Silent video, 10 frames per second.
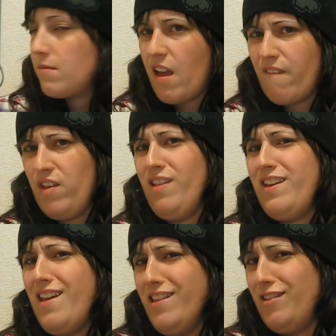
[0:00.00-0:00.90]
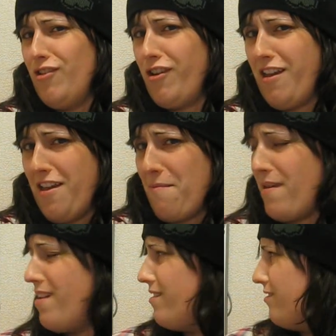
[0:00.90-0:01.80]
I feel like he's looking at
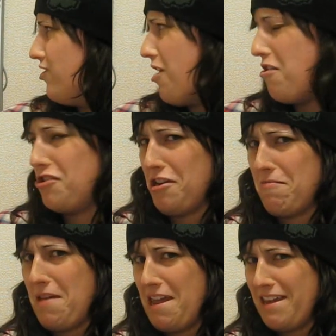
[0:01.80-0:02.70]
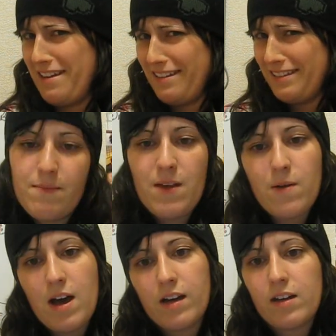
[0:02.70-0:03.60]
me and judging me.
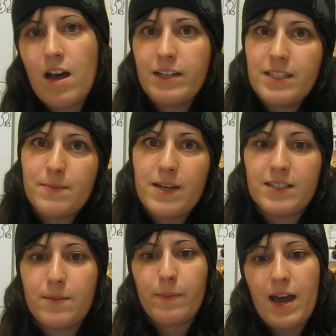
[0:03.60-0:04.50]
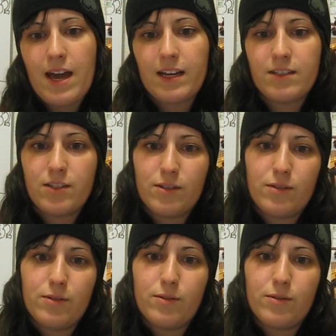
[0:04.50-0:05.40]
Meanwhile, Conus makes back
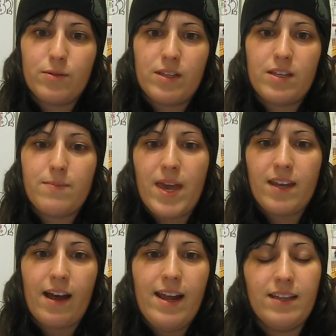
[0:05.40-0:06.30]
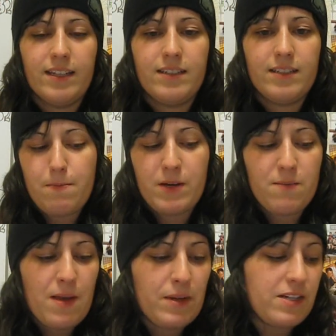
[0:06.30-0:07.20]
to the main island. But it
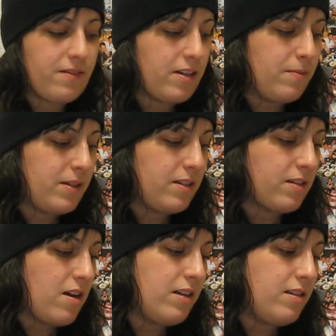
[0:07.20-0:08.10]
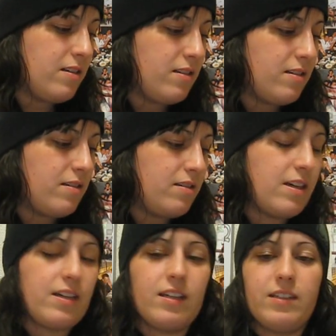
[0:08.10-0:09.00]
may be difficult because Conus is
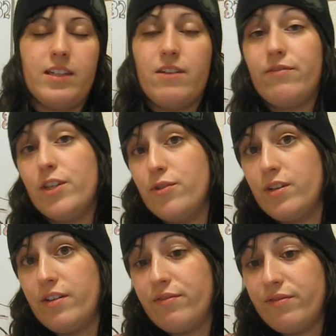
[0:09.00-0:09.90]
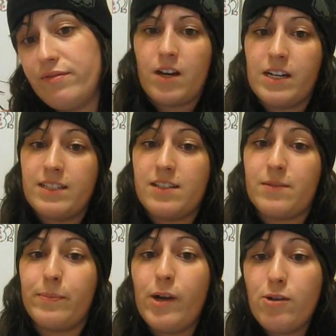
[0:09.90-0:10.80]
technically a fugitive. Conus is
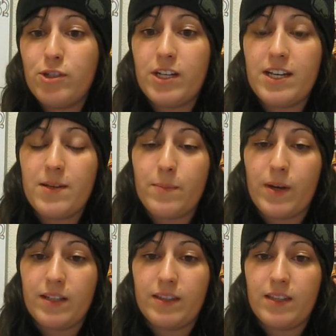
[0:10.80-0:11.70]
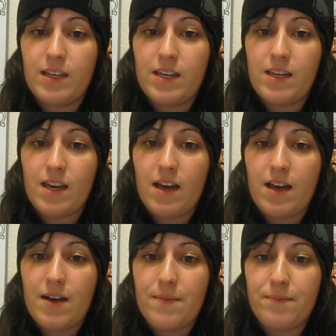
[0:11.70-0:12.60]
approaching, but the
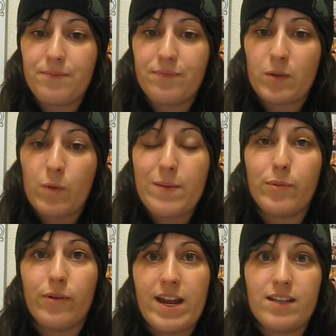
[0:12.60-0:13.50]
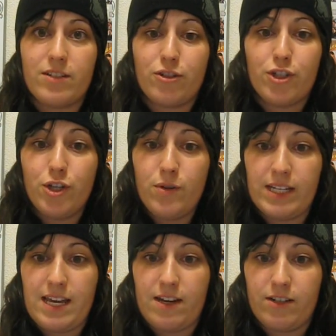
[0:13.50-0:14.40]
white berets are
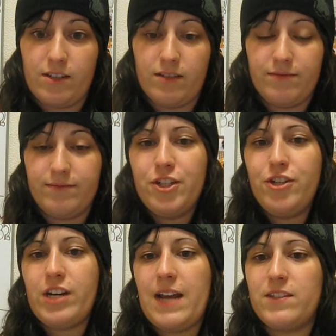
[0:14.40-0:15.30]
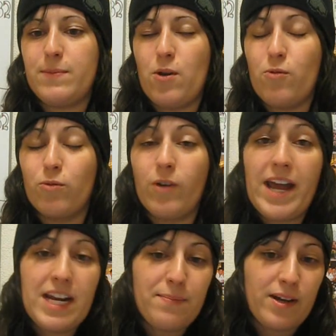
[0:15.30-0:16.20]
shooting at her. She drives her boat
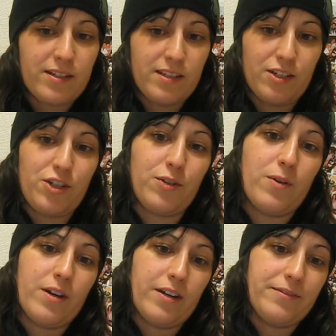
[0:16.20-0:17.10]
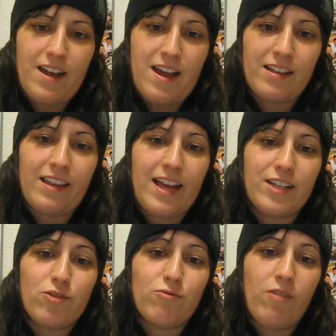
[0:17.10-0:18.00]
right up onto the shore and
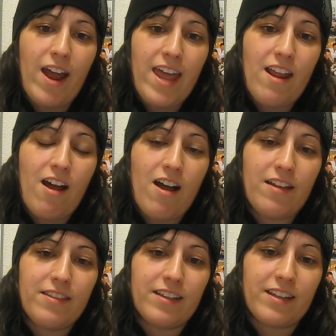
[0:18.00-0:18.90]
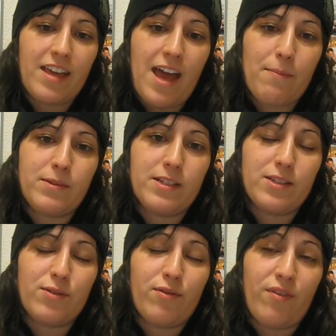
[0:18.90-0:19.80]
lands right on the
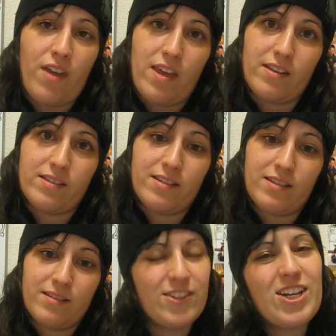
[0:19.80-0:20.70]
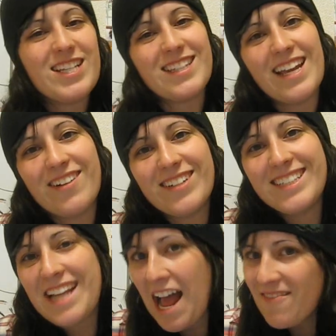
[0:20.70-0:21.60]
captain's face. Just like
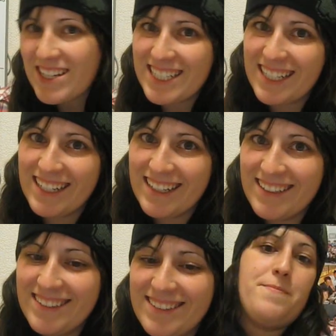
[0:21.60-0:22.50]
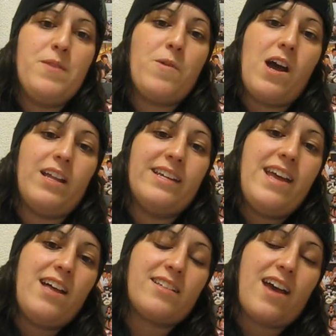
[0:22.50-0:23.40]
when Nami did it. Meanwhile,
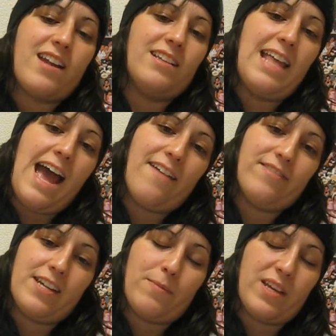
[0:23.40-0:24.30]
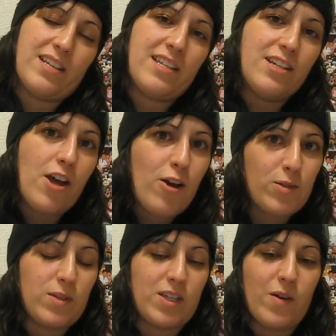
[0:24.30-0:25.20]
Enel's kind of laughing because he
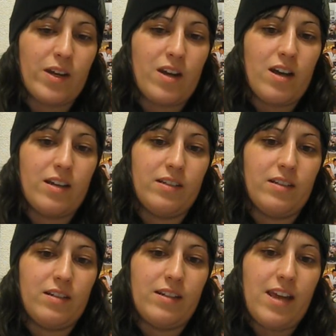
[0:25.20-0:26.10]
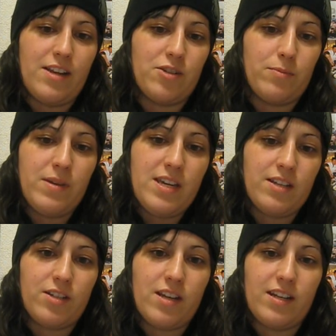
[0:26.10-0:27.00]
knows what's going on Angel
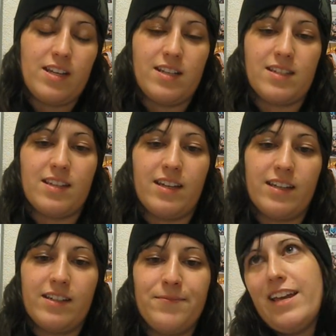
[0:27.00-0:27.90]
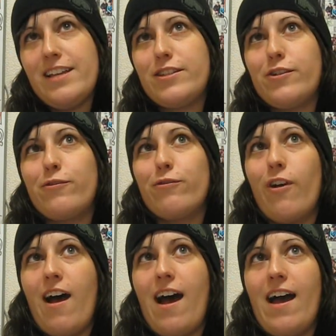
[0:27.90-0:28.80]
Beach and he's like, it's a
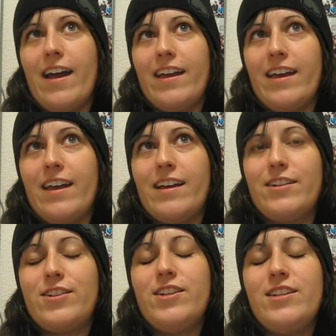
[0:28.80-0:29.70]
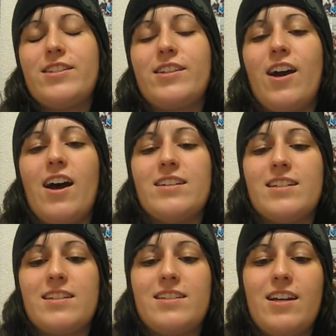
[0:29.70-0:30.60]
riot, she's
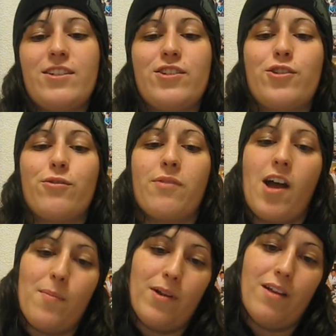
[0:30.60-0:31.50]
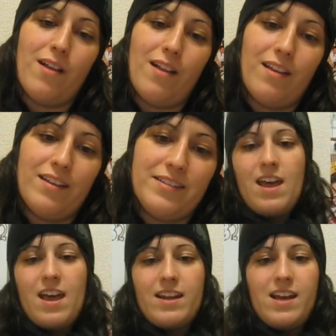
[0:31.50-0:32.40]
causing such trouble.
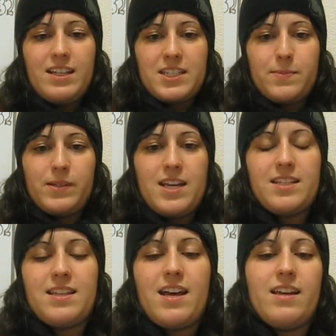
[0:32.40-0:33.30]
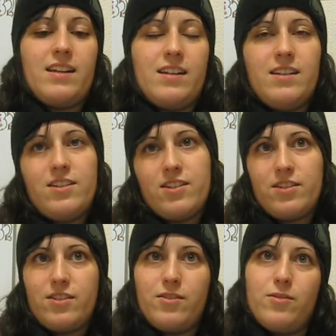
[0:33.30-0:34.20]
Enel explains that in addition
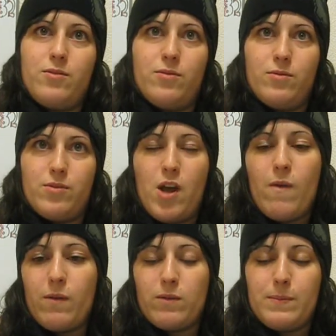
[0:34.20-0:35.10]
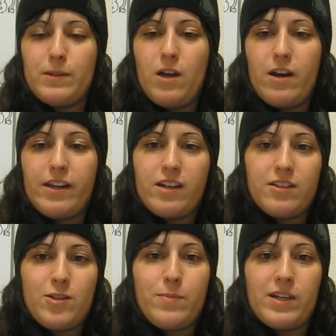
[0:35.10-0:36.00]
to knowing where people are, he can
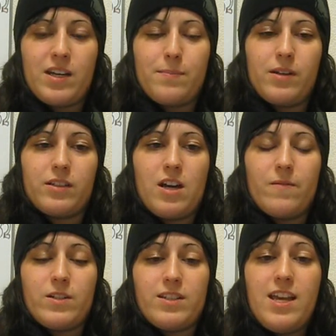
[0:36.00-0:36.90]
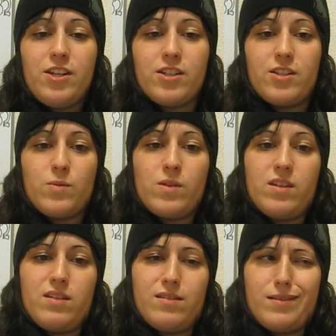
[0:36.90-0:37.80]
also pick up on conversations with
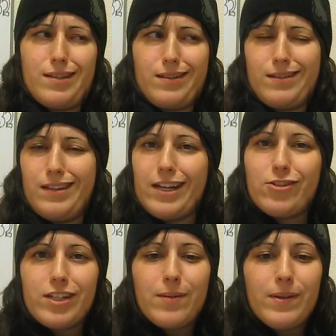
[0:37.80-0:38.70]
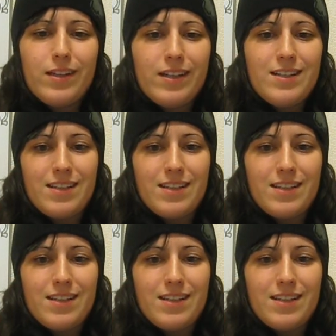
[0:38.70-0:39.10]
his, like, electric abilities.